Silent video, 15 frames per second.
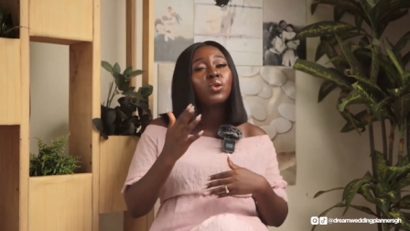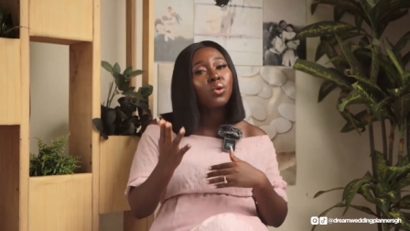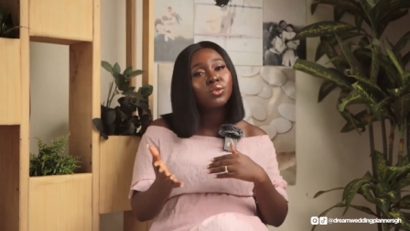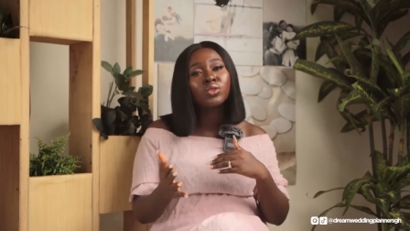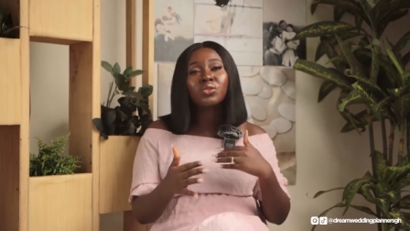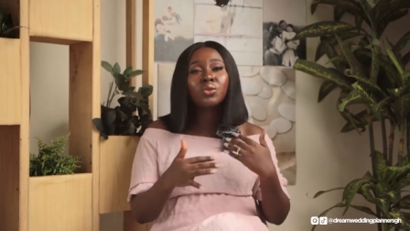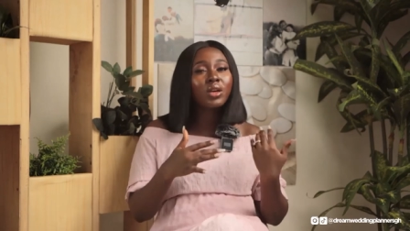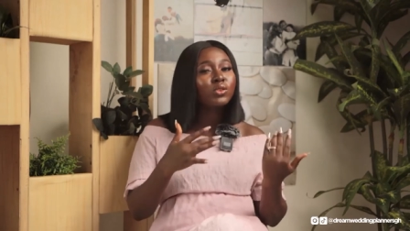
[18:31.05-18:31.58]
oh
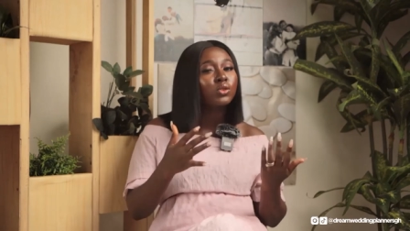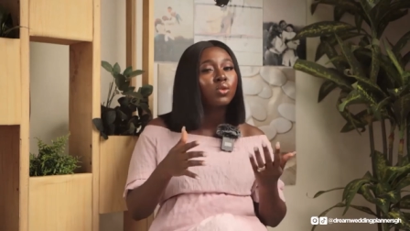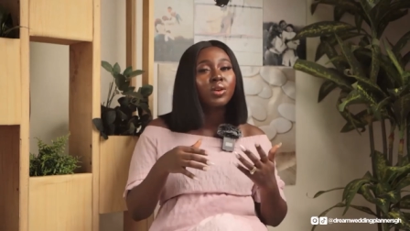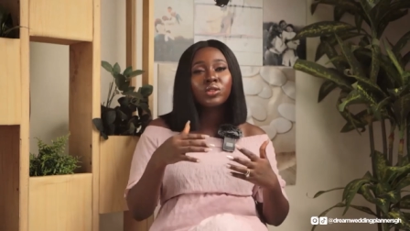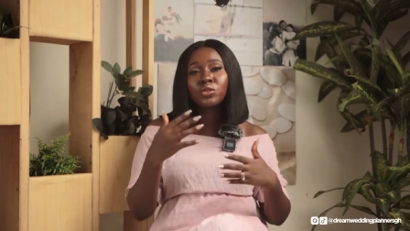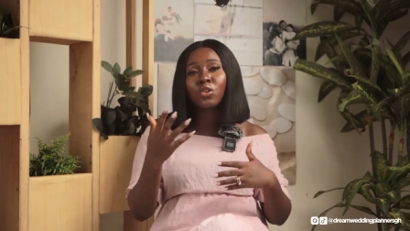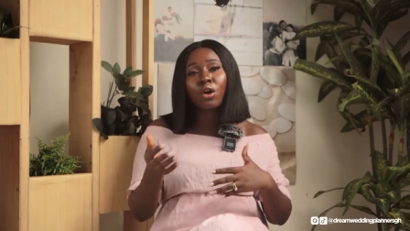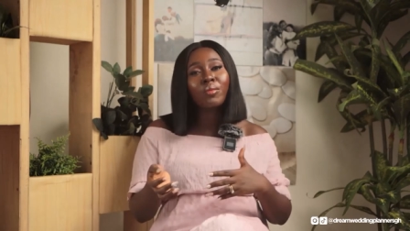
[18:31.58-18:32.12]
so so and so
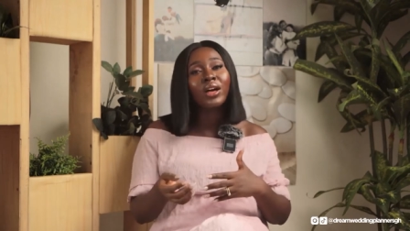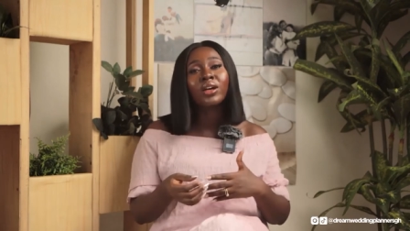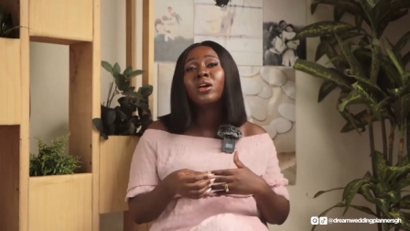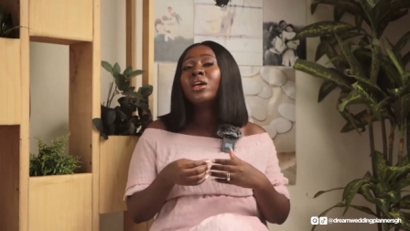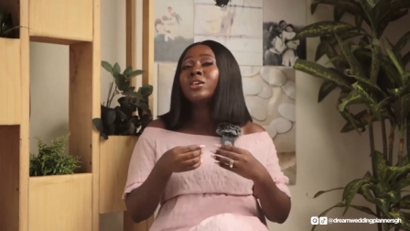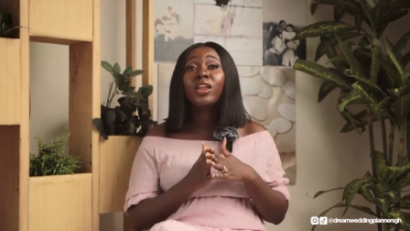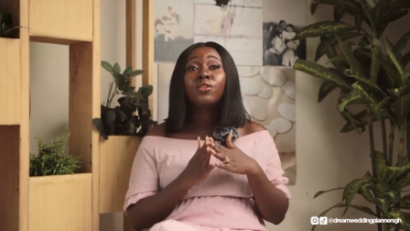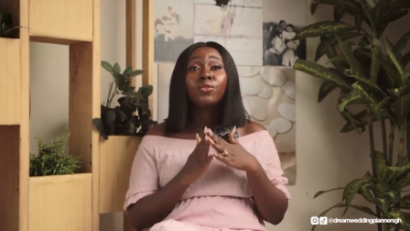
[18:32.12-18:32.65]
is normal
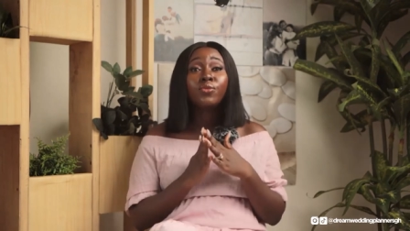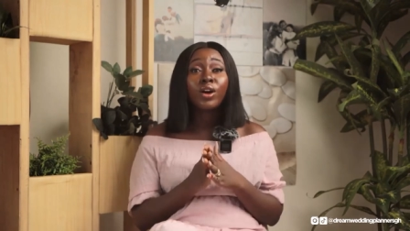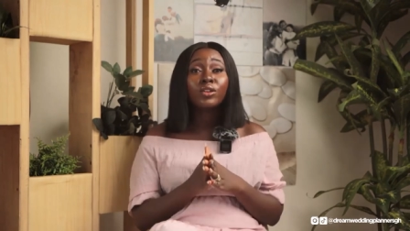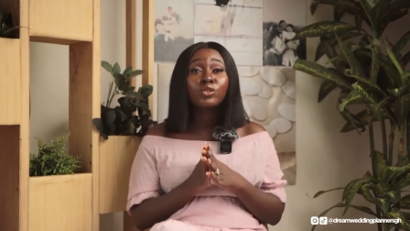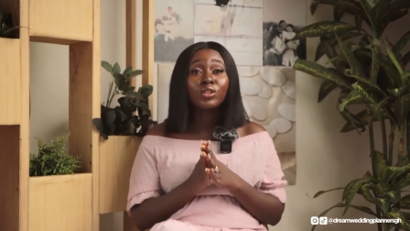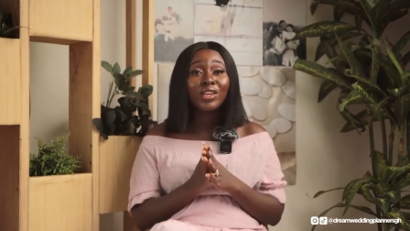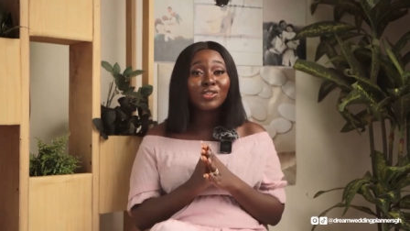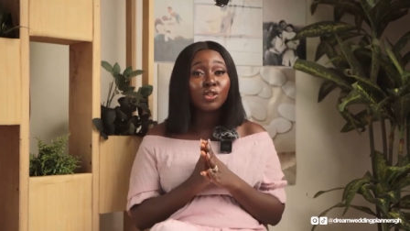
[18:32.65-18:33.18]
and if you
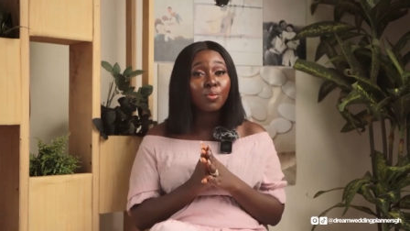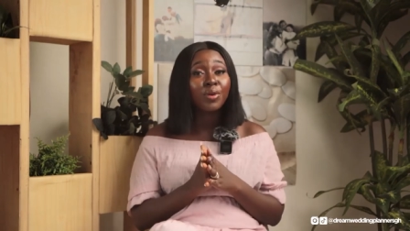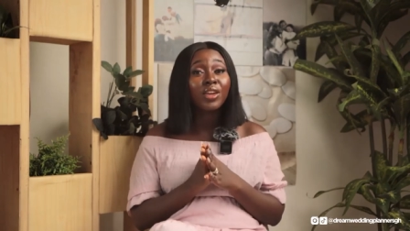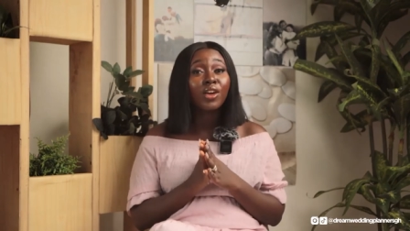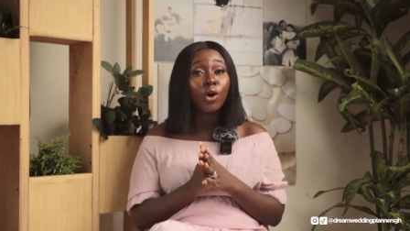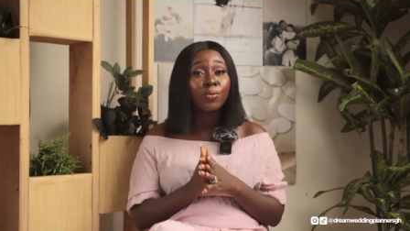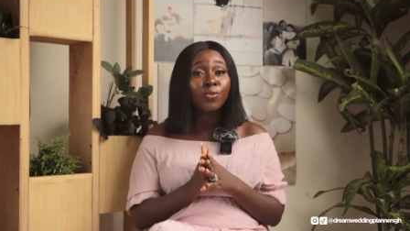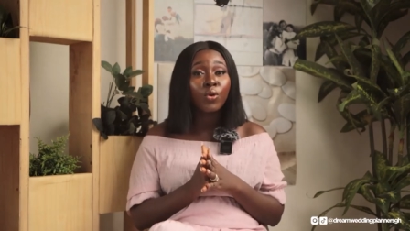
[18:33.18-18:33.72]
found today's
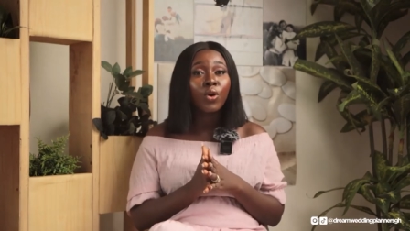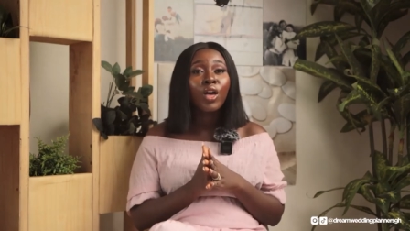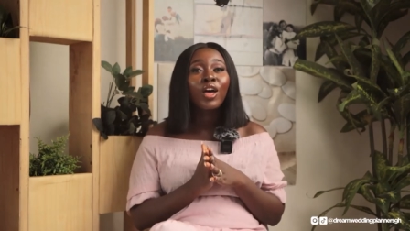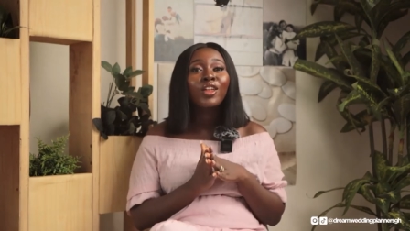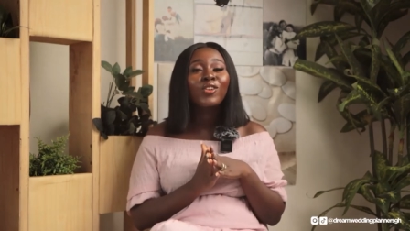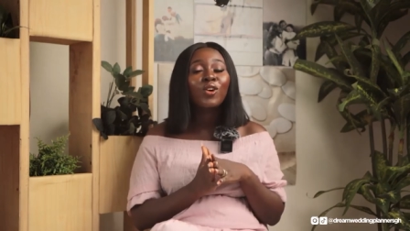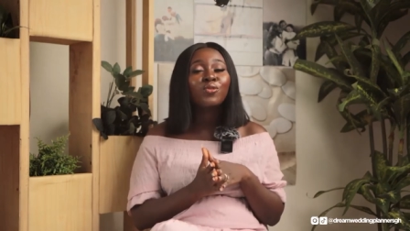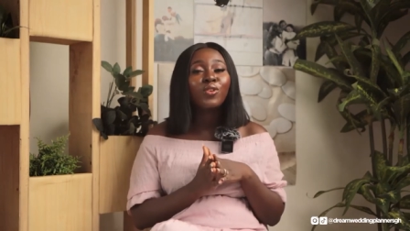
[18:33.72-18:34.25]
topic helpful
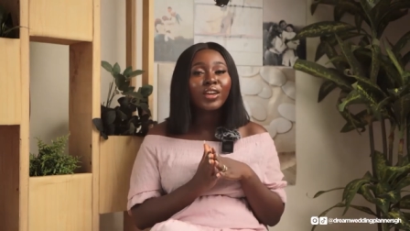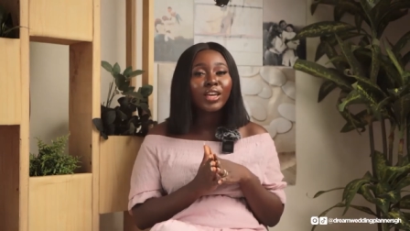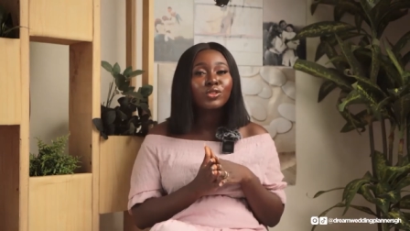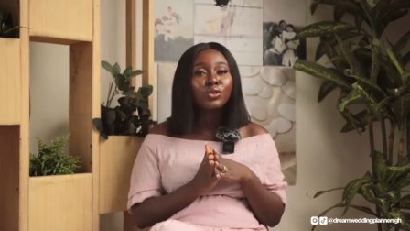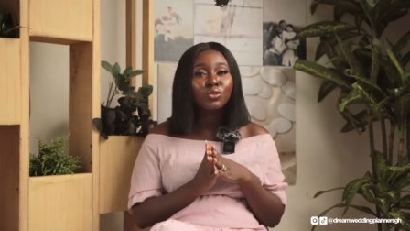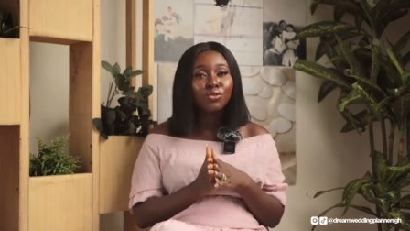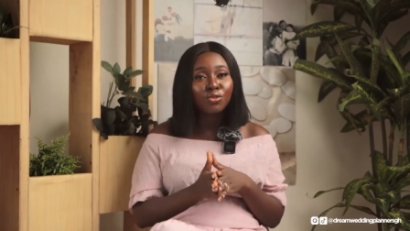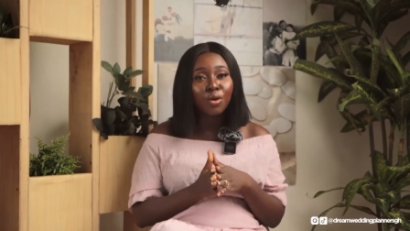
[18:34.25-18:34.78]
don't forget
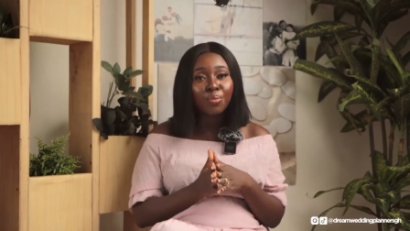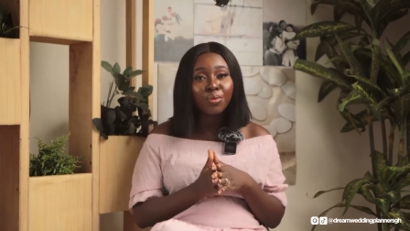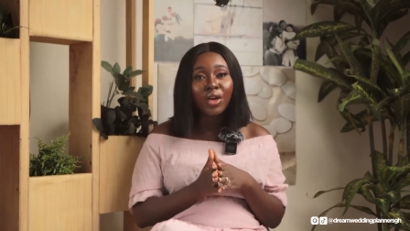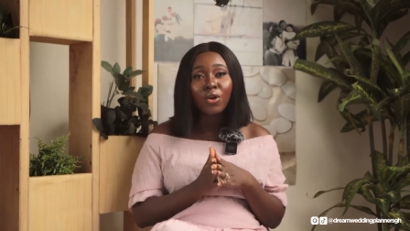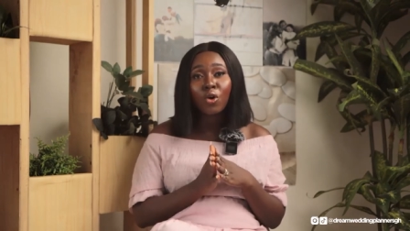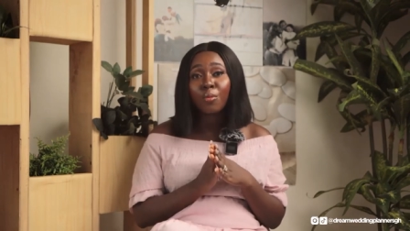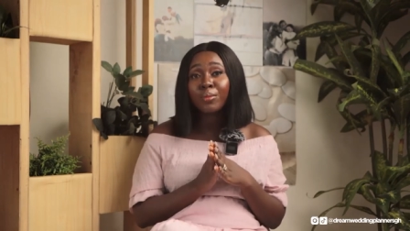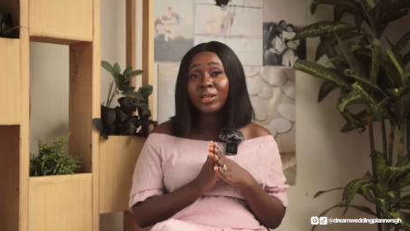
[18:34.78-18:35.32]
to drop
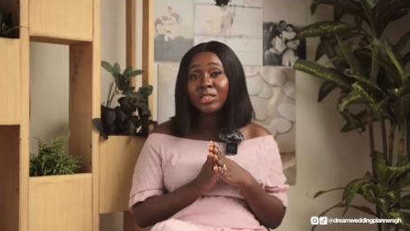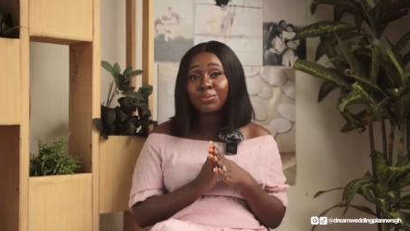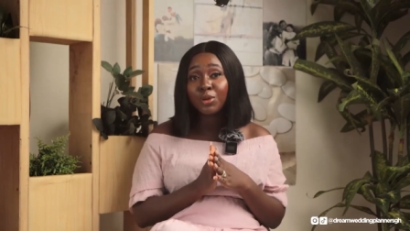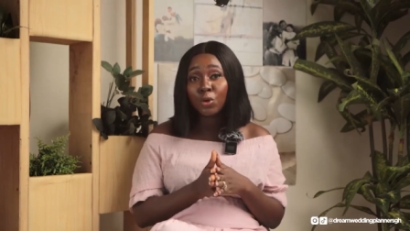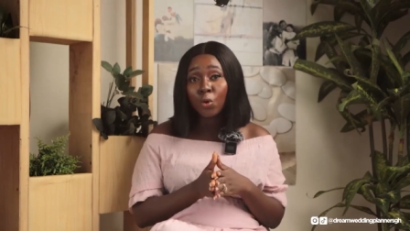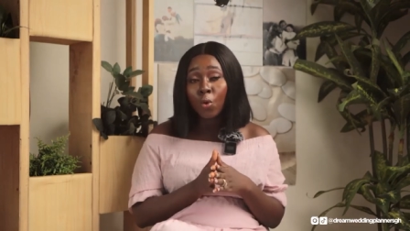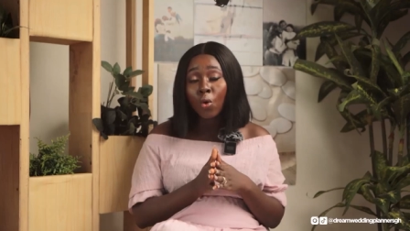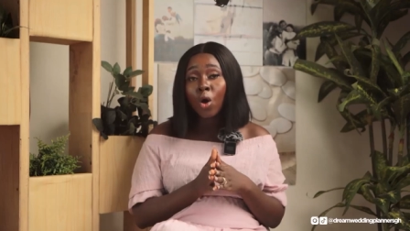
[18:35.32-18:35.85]
a comment
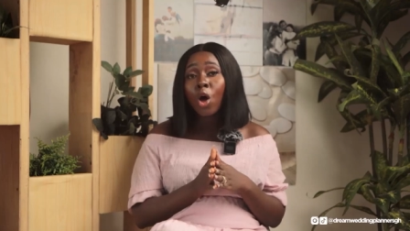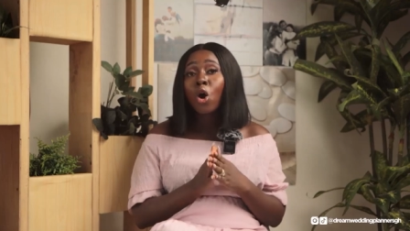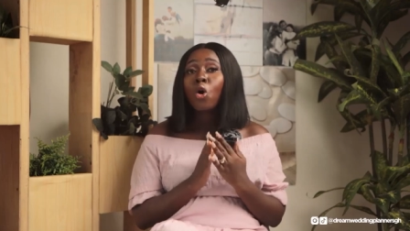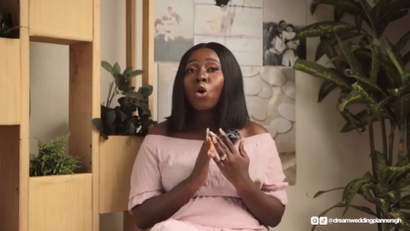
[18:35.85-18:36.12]
below